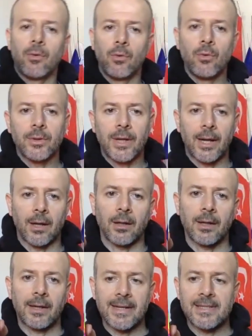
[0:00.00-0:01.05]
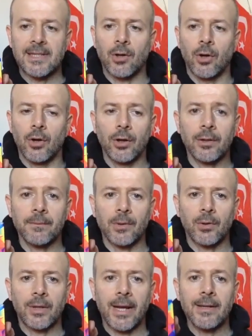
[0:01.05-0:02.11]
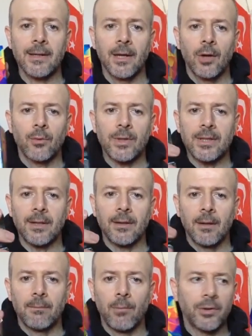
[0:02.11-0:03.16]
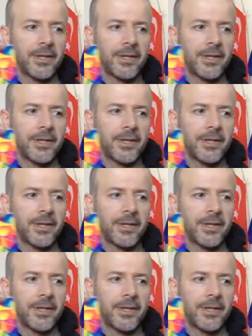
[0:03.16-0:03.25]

is a crazy color. So once again, bold,